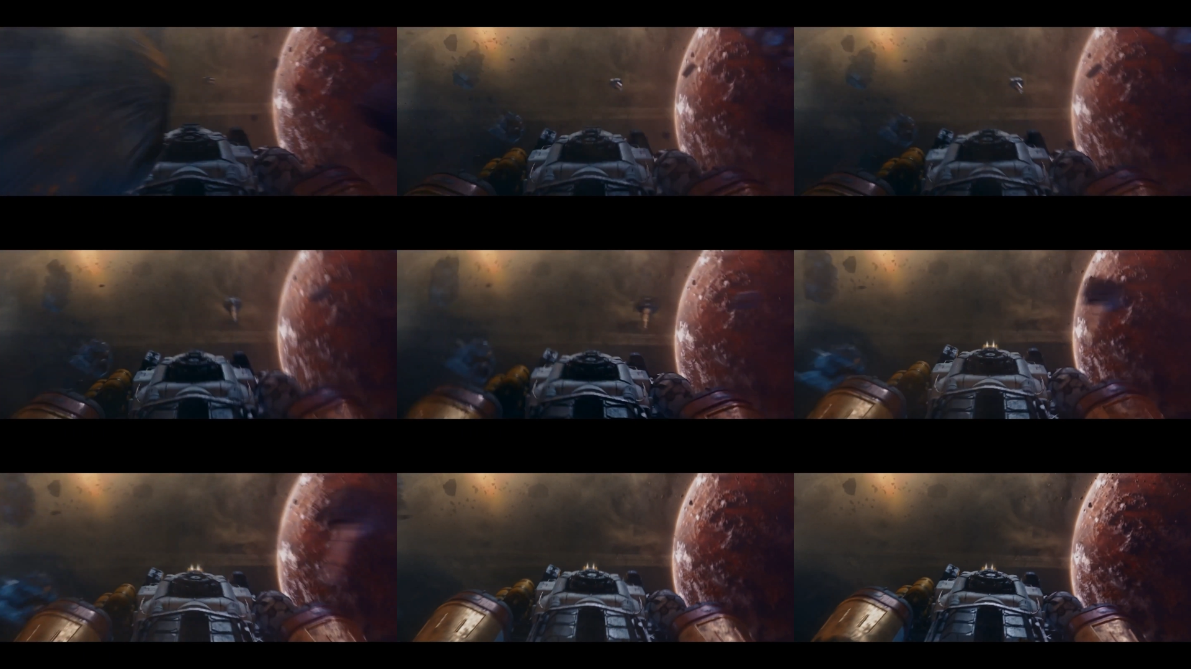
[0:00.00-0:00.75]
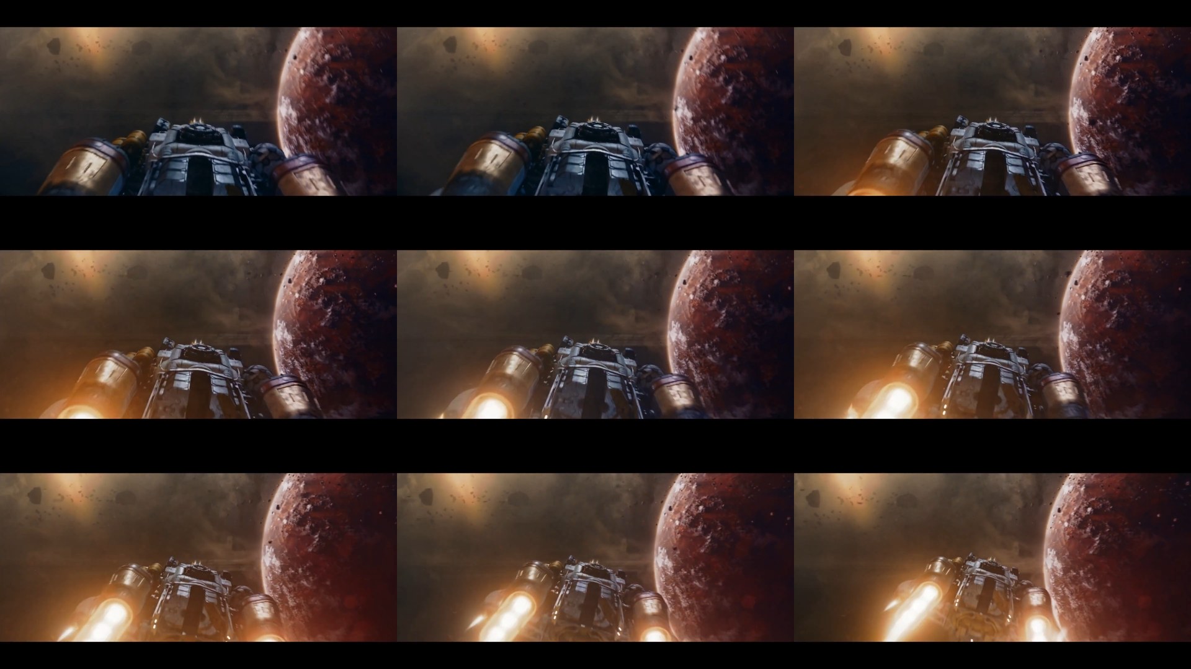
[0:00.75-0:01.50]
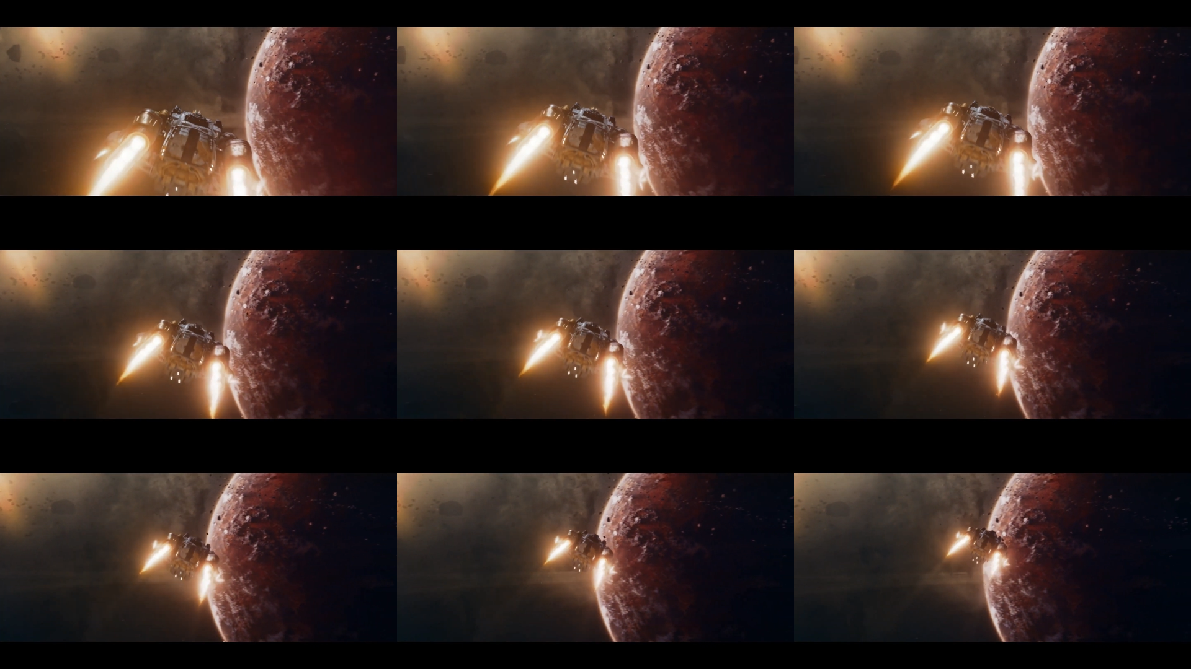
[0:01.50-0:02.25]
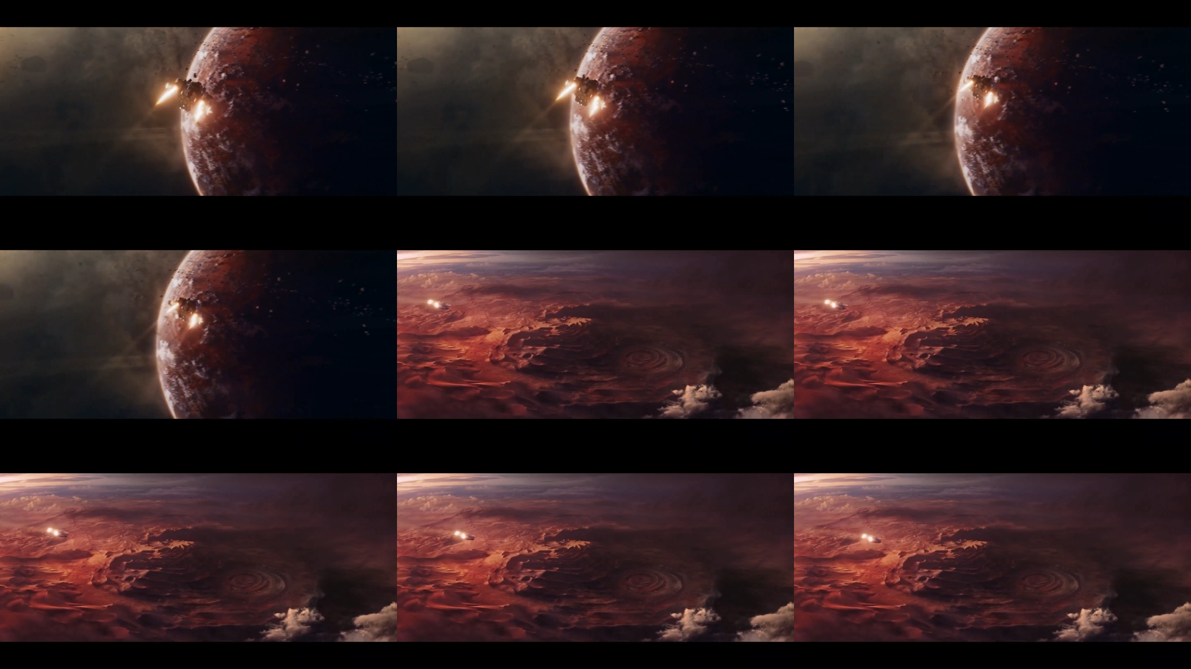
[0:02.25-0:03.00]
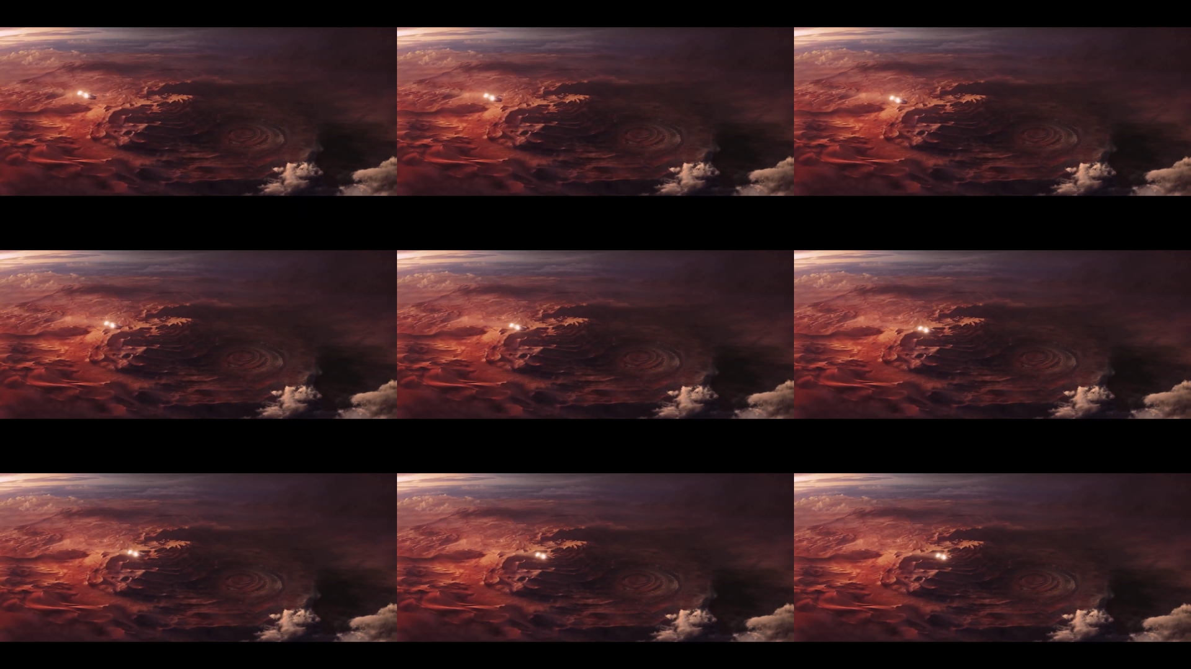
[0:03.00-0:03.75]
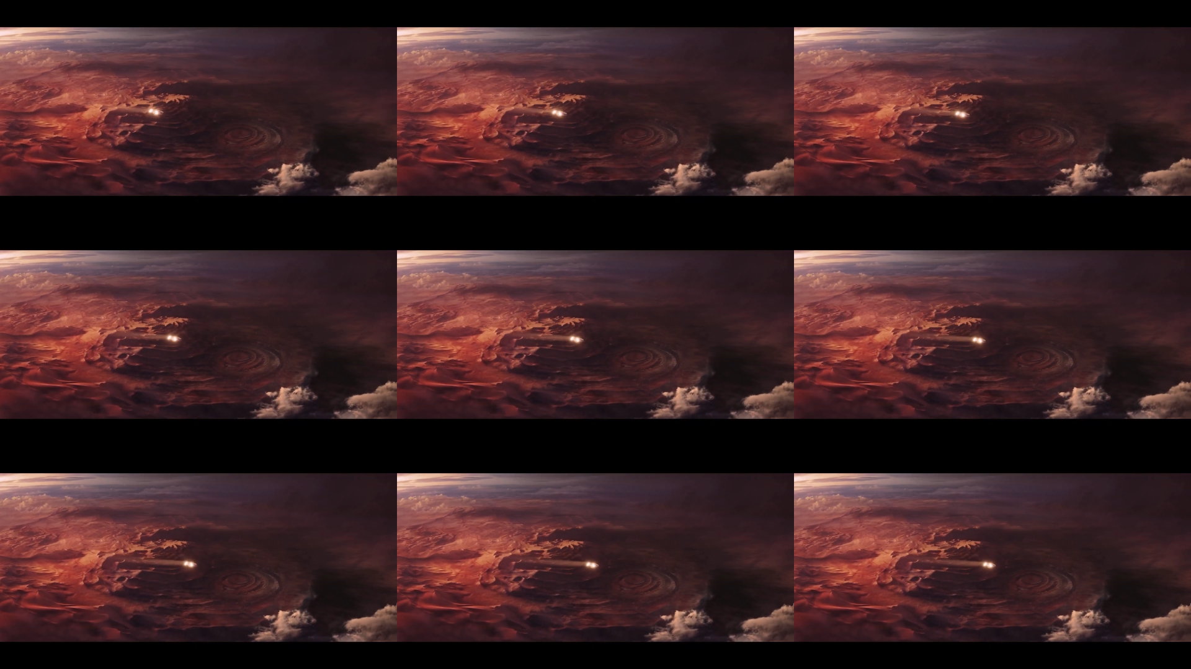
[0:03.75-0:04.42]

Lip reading: [unreadable: no face in view]